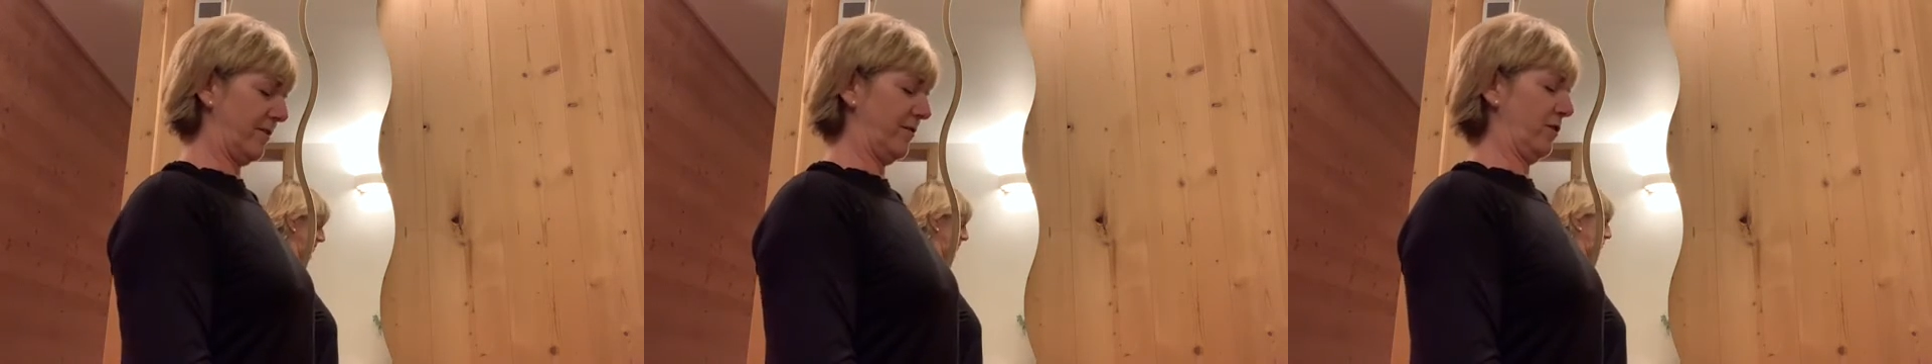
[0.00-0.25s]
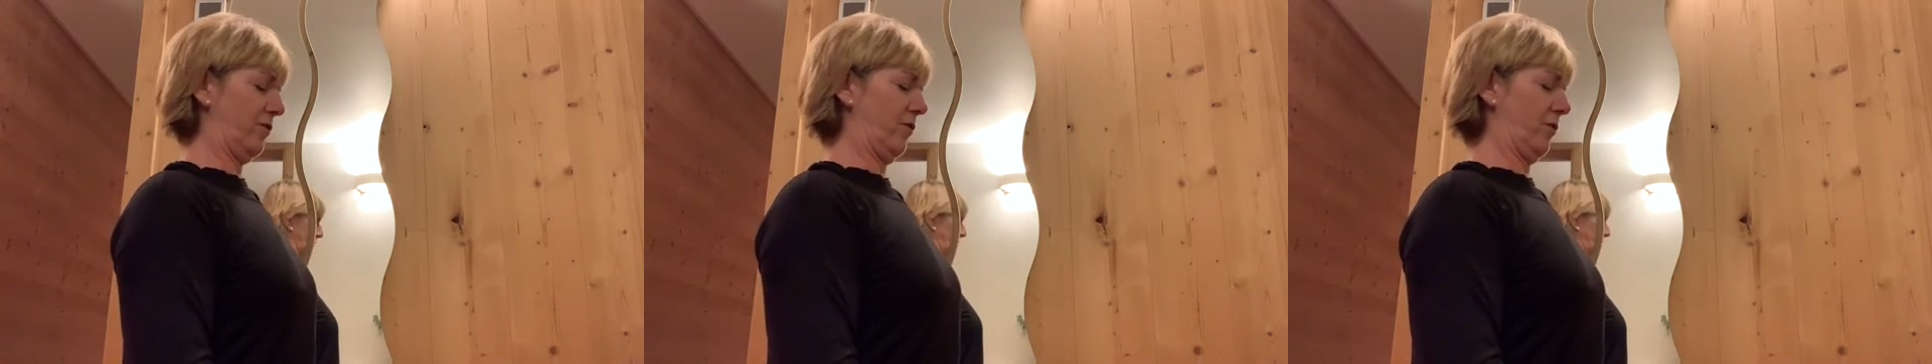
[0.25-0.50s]
If
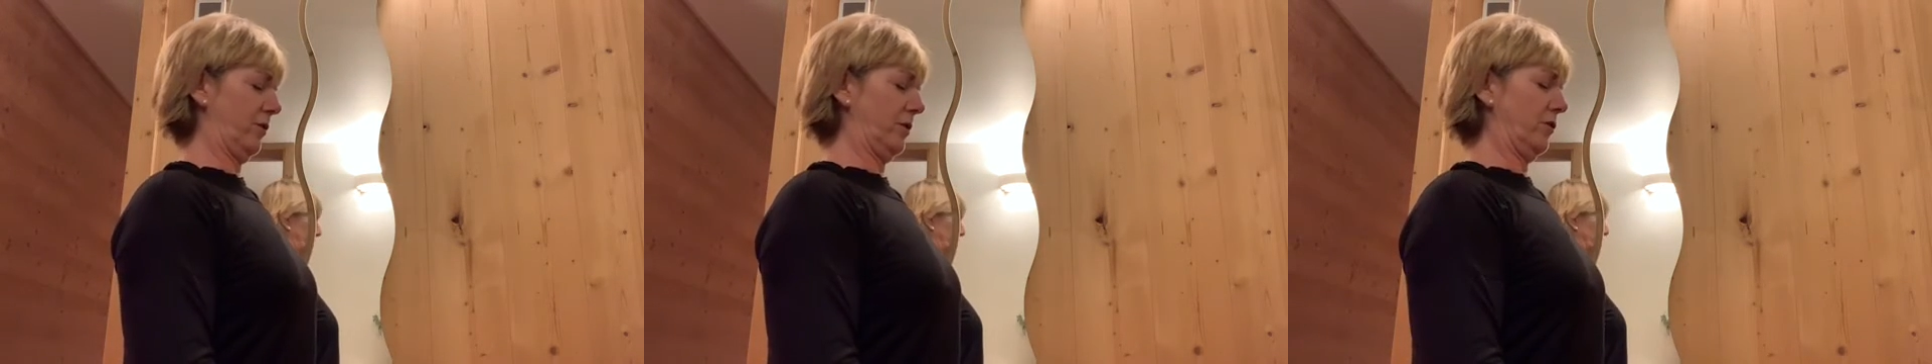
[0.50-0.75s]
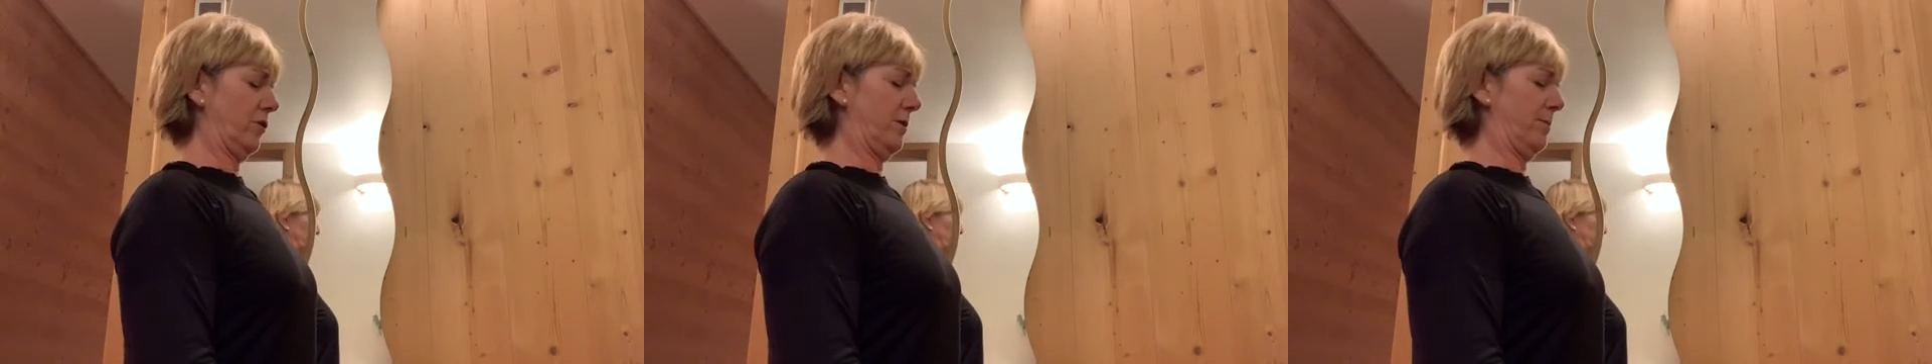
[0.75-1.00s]
you draw
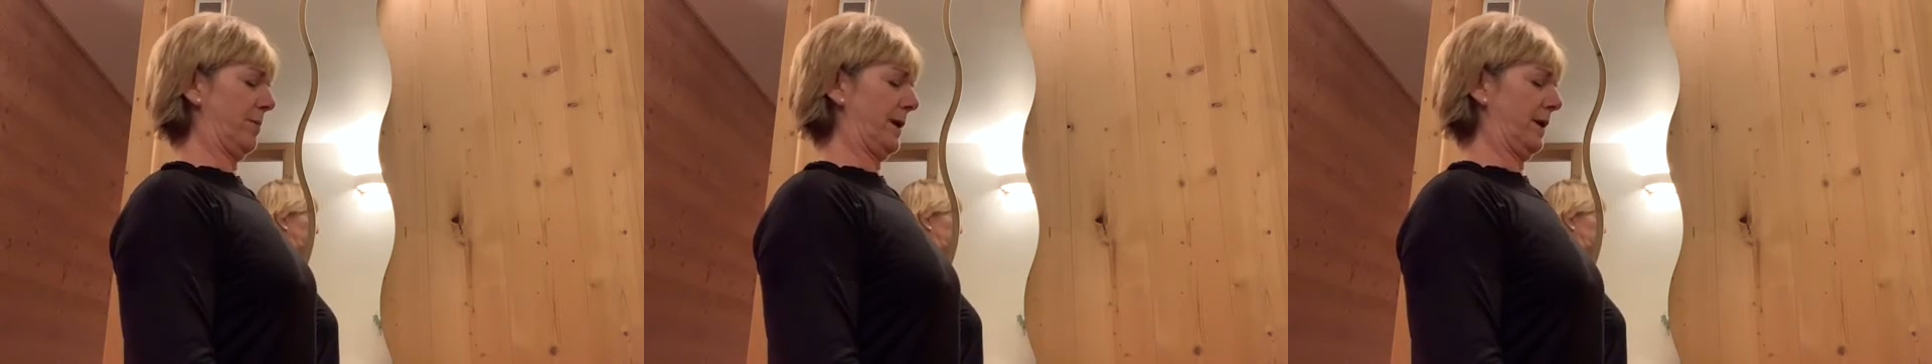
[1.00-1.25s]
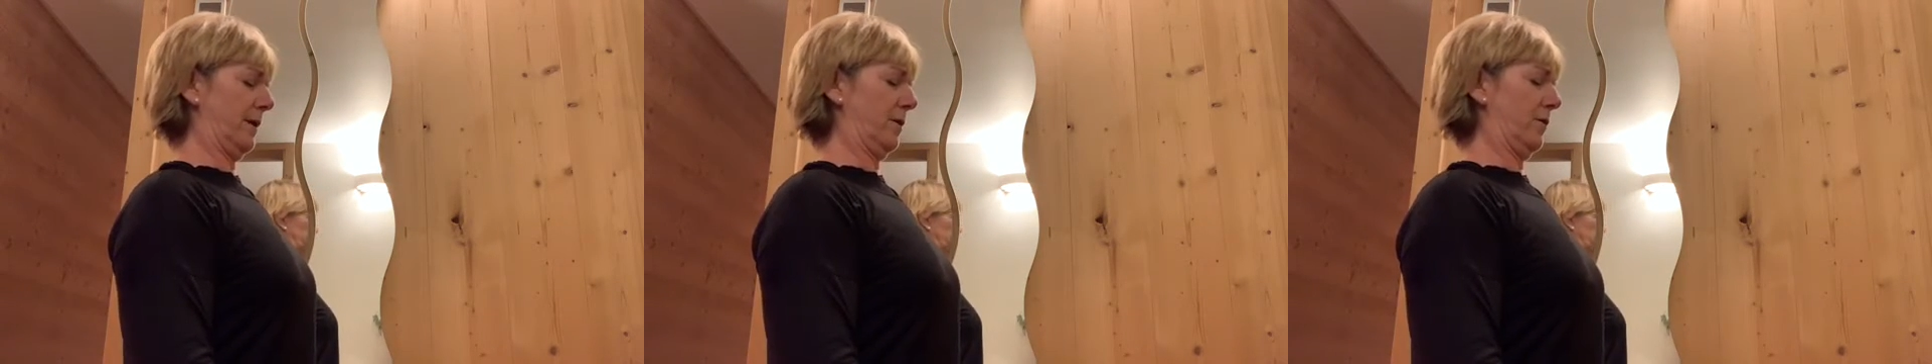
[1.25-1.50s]
your chin
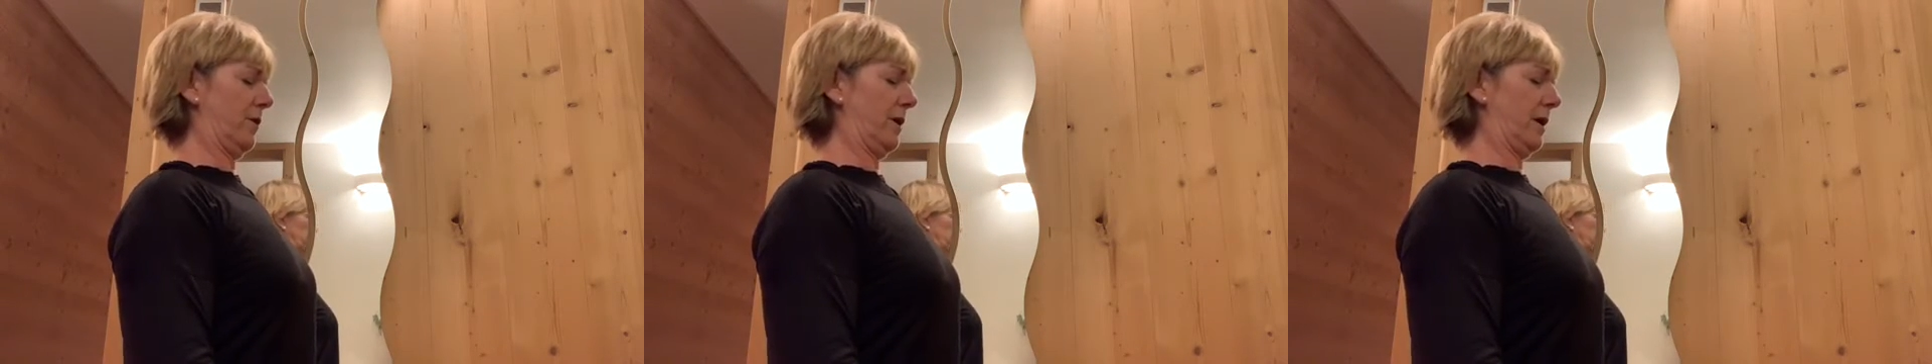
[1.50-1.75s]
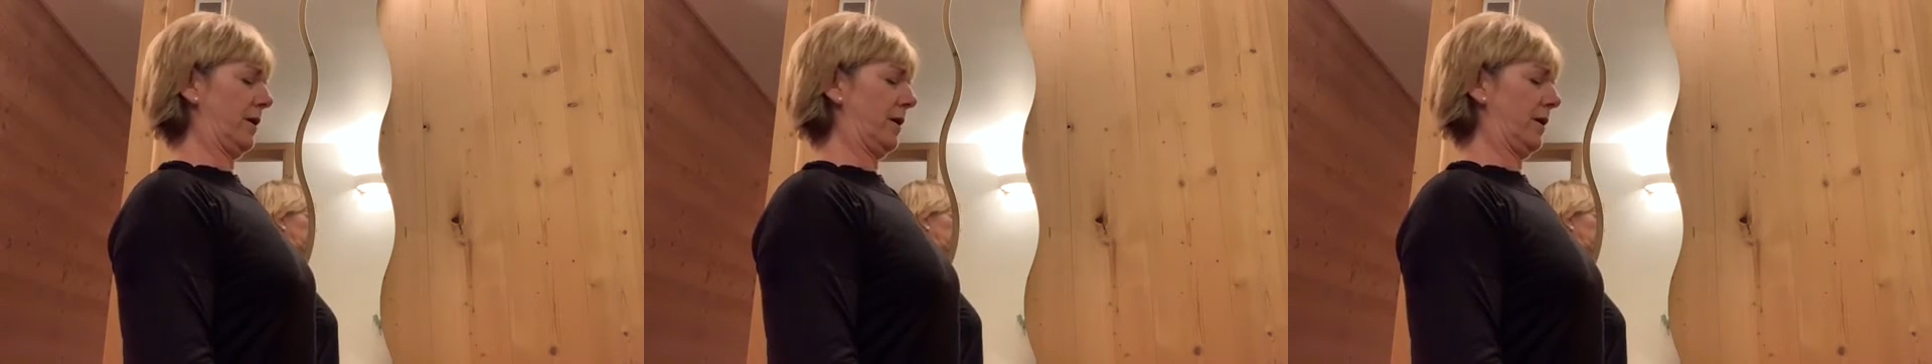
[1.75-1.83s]
back, look at